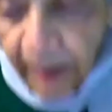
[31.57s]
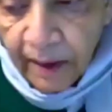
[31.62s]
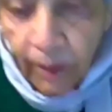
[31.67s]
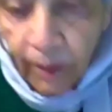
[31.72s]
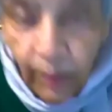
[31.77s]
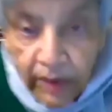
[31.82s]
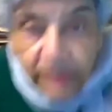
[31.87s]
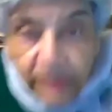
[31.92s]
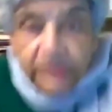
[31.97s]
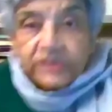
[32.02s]

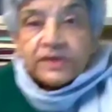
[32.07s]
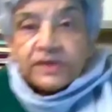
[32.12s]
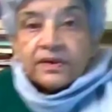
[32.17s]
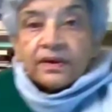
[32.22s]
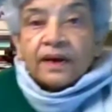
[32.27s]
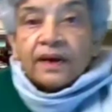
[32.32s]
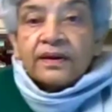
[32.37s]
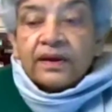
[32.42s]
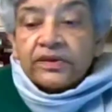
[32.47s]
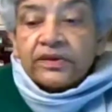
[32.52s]
which is
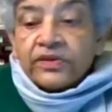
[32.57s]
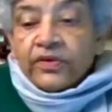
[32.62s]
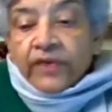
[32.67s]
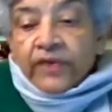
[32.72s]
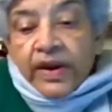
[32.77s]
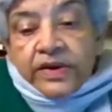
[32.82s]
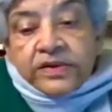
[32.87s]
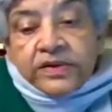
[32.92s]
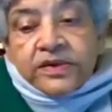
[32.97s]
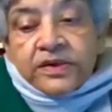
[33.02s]
under
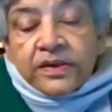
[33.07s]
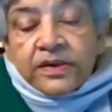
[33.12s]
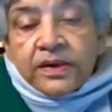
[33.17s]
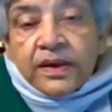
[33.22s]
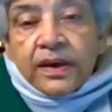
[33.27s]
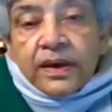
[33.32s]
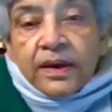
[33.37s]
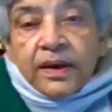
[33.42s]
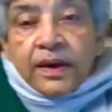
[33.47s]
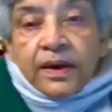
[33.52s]
threat,
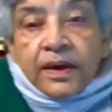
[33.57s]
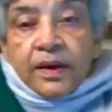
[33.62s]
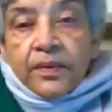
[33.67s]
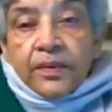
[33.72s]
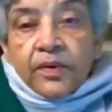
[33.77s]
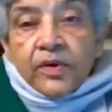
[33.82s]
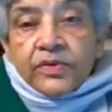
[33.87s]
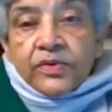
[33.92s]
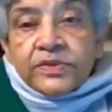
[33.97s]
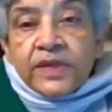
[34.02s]

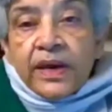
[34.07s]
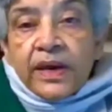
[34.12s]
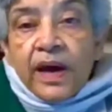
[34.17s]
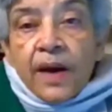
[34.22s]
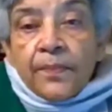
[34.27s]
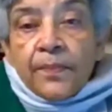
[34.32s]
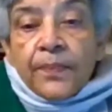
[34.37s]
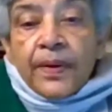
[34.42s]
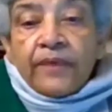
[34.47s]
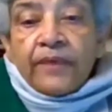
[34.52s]
because they
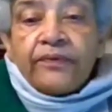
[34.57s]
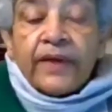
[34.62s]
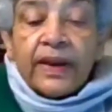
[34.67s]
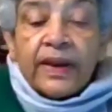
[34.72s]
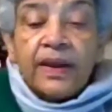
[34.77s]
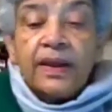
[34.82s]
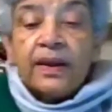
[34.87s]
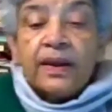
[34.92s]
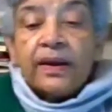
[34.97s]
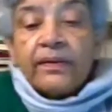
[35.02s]
are
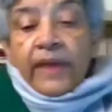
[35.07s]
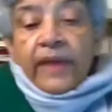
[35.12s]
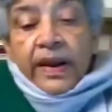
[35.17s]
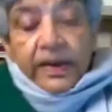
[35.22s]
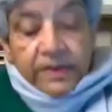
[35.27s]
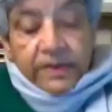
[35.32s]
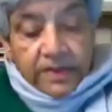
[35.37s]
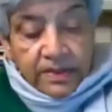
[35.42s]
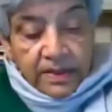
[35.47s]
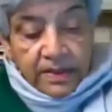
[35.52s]
perfectly
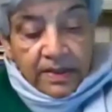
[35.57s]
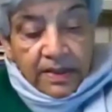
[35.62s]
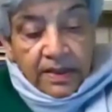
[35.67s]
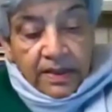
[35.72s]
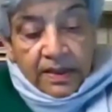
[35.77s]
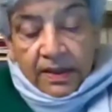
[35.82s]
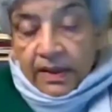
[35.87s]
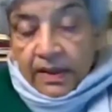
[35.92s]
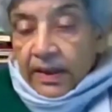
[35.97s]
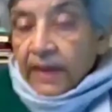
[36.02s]
correct
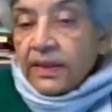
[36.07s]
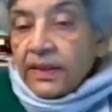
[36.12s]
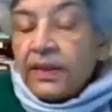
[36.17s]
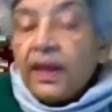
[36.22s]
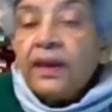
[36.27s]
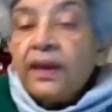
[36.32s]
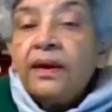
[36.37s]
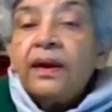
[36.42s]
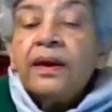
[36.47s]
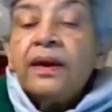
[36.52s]
in
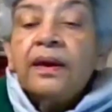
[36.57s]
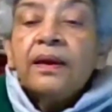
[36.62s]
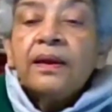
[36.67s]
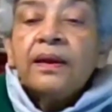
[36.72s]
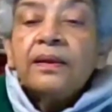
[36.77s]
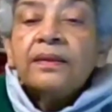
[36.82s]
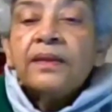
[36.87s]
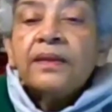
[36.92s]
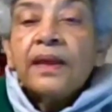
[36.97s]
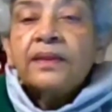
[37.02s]

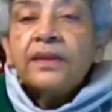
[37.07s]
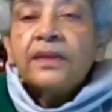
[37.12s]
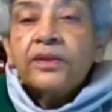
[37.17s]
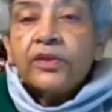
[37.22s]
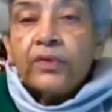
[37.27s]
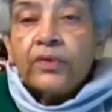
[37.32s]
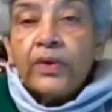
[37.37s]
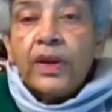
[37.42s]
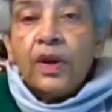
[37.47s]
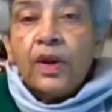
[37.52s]
thinking that the
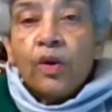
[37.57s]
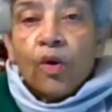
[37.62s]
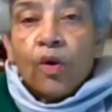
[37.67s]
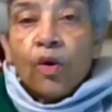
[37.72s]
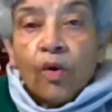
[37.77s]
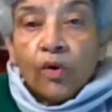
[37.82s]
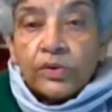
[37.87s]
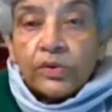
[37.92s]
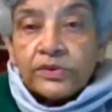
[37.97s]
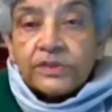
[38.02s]
three
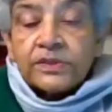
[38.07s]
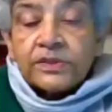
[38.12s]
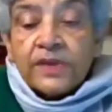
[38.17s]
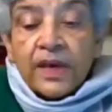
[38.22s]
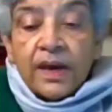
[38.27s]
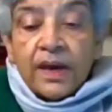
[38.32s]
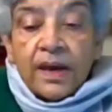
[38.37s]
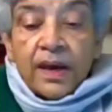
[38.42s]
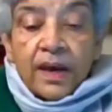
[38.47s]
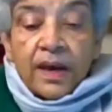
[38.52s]
laws
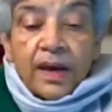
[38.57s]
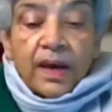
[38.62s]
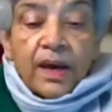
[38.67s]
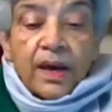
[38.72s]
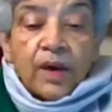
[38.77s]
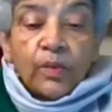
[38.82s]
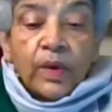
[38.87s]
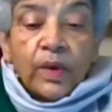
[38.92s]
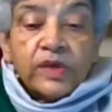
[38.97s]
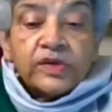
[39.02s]

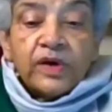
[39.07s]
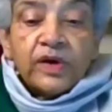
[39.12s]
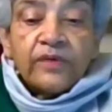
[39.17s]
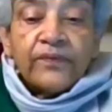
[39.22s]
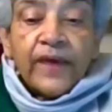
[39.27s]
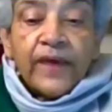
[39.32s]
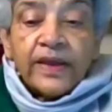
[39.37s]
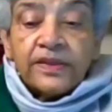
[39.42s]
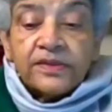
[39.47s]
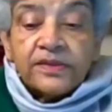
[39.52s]
which
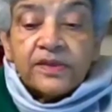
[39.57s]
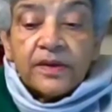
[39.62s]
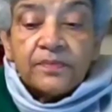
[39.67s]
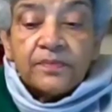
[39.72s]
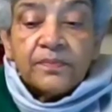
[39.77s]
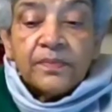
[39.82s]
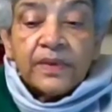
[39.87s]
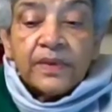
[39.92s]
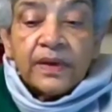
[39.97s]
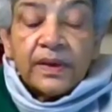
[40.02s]
affect
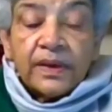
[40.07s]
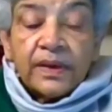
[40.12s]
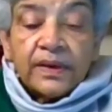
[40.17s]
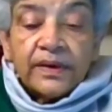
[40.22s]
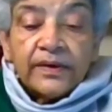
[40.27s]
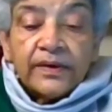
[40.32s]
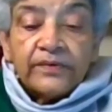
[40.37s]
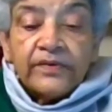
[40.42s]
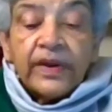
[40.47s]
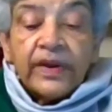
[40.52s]
them
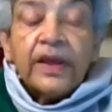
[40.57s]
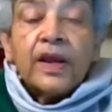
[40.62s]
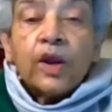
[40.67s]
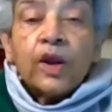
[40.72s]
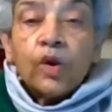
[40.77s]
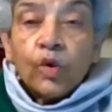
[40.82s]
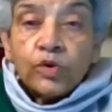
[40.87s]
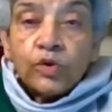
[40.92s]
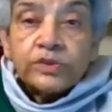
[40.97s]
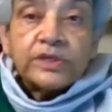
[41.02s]
very
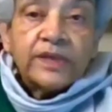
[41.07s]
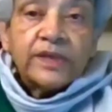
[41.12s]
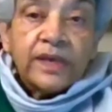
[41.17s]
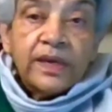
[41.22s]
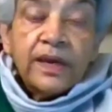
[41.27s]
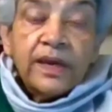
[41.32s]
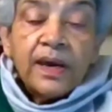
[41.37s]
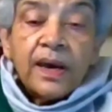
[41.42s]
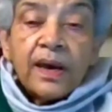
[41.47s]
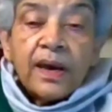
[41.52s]

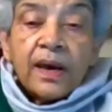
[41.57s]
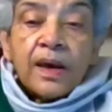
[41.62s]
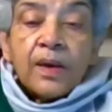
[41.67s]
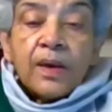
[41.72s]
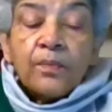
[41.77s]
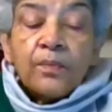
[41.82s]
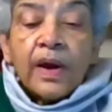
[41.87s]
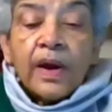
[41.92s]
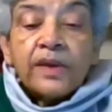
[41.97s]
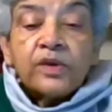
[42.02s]
closely,
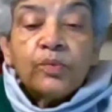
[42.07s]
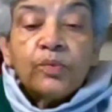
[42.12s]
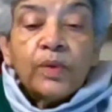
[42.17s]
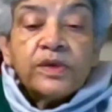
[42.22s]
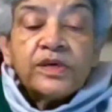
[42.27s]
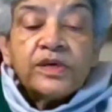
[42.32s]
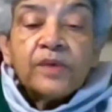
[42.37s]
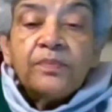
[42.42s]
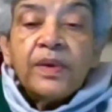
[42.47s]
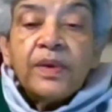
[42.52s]
but
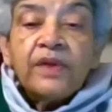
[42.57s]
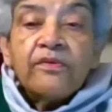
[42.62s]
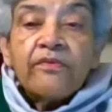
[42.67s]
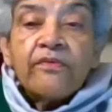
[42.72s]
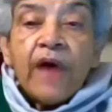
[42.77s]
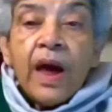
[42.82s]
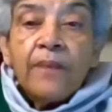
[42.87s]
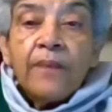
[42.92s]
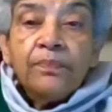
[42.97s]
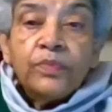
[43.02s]
which have been
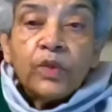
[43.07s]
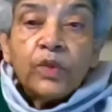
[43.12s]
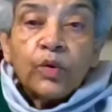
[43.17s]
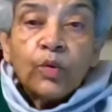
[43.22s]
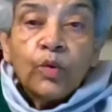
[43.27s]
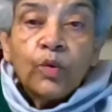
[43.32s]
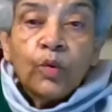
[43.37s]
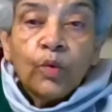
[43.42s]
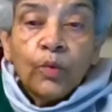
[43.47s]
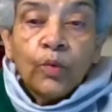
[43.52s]
rammed
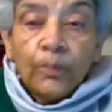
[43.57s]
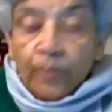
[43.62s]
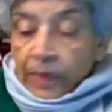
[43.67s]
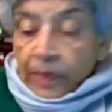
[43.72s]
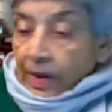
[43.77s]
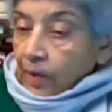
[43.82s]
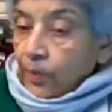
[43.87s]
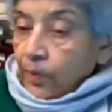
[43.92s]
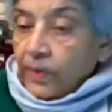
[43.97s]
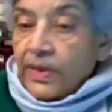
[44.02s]
through
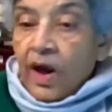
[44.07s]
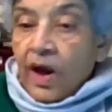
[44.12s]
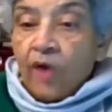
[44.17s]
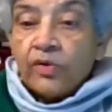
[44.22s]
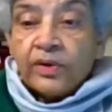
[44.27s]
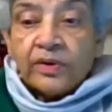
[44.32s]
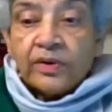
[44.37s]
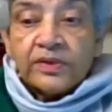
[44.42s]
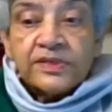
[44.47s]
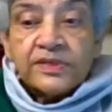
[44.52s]

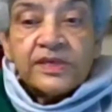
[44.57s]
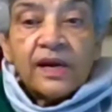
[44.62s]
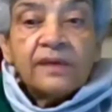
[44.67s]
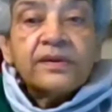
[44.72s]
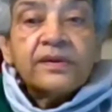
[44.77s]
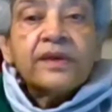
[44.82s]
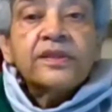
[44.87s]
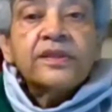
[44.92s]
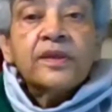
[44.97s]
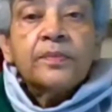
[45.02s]
without
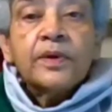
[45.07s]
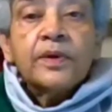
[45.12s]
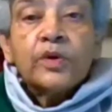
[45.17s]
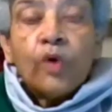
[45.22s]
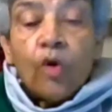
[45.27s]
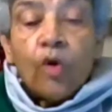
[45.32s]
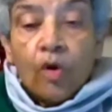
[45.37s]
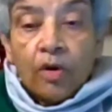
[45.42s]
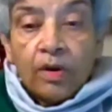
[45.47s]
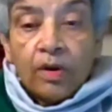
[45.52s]
consulting them at
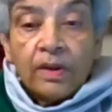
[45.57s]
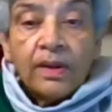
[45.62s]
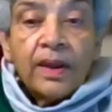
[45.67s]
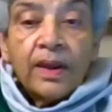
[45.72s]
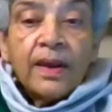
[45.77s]
all,